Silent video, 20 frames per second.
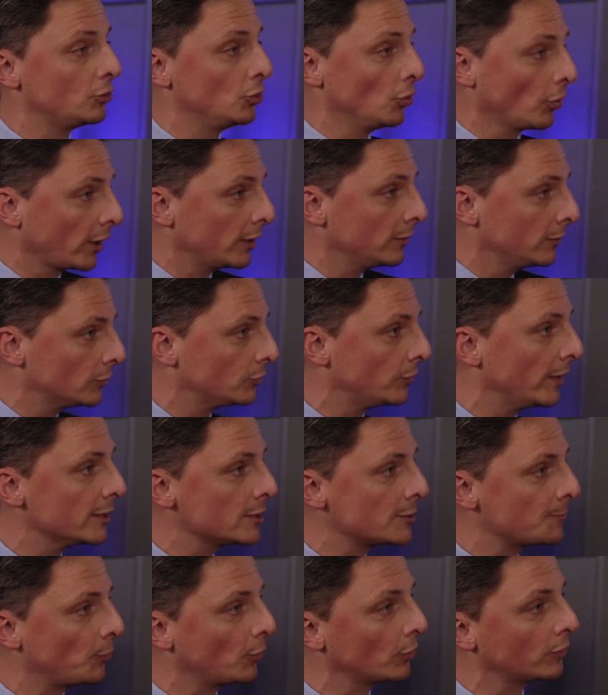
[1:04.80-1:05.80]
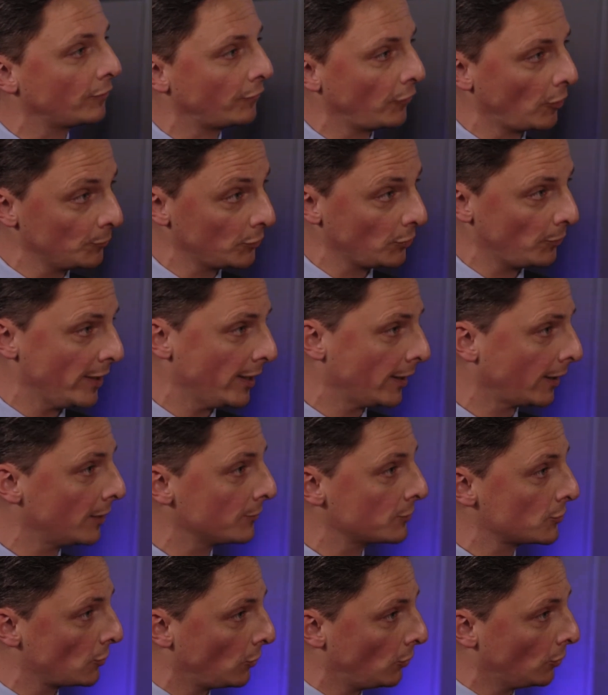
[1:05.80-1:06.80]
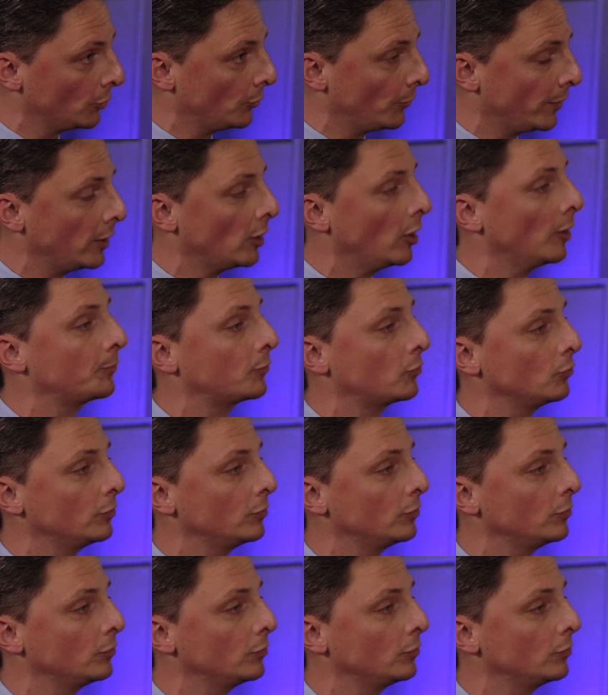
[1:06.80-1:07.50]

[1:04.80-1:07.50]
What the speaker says: during the transport from the warehouse all the way up to